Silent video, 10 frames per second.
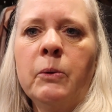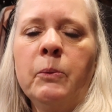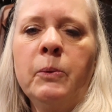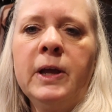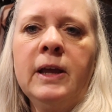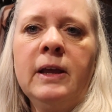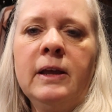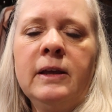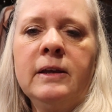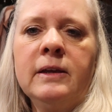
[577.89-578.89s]

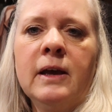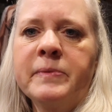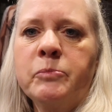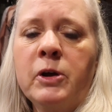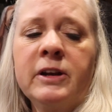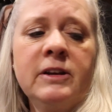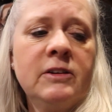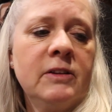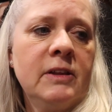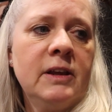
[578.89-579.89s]
we brought it
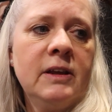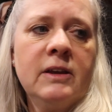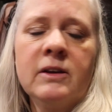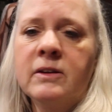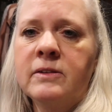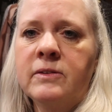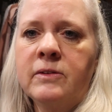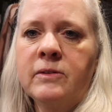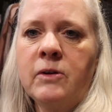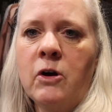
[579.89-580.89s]
into the
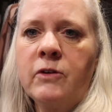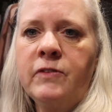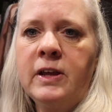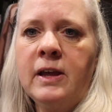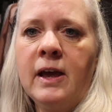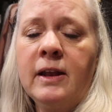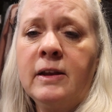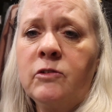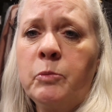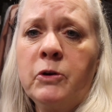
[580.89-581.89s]
RV and
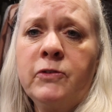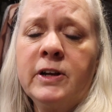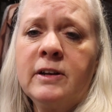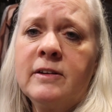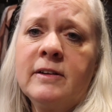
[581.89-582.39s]
it's perfect.